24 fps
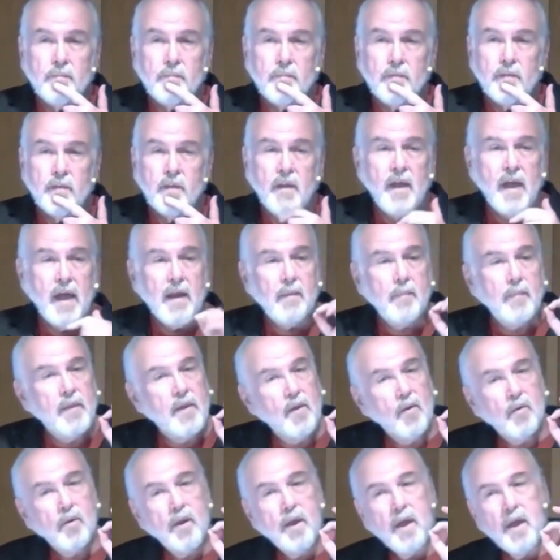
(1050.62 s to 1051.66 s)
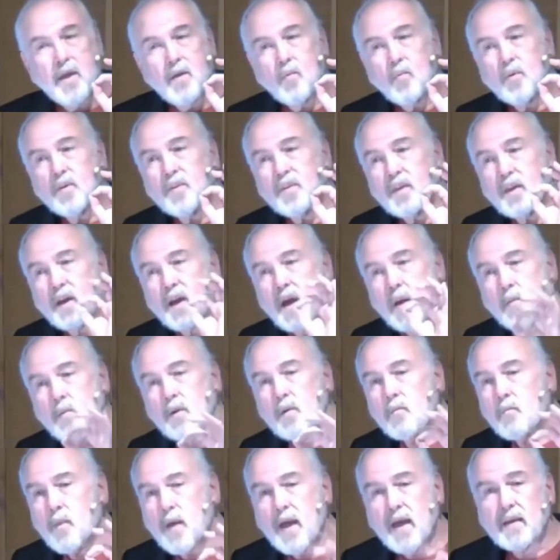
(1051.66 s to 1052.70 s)
you got to be okay with it
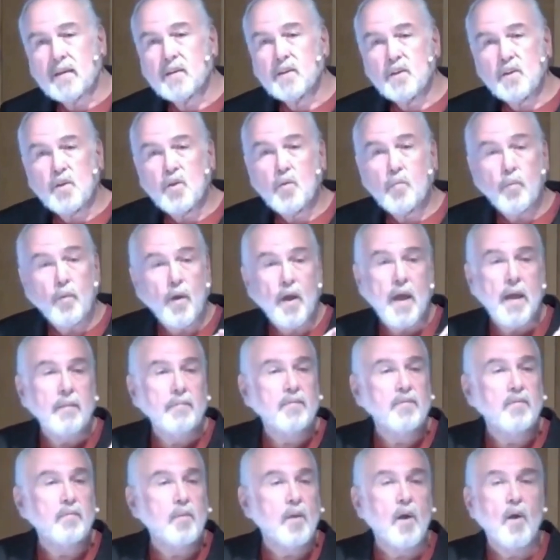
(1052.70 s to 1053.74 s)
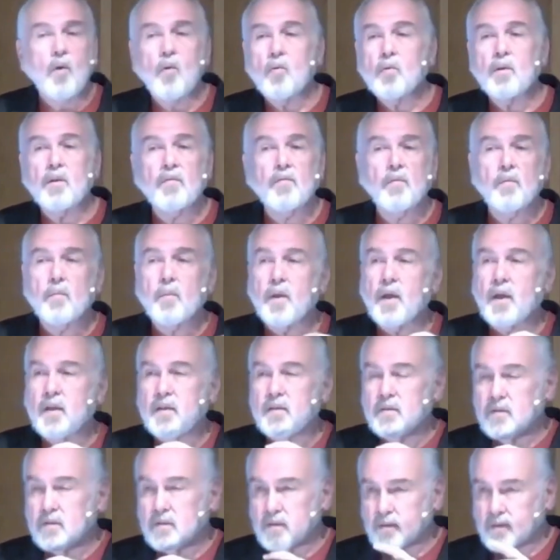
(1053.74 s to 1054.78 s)
coming back to you, perhaps from a whole different
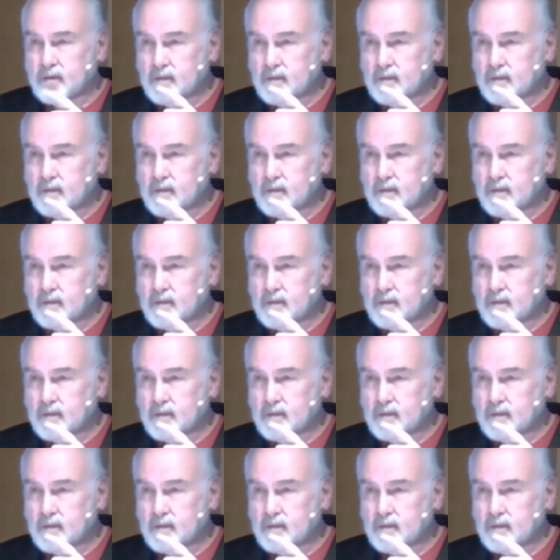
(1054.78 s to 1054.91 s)
place,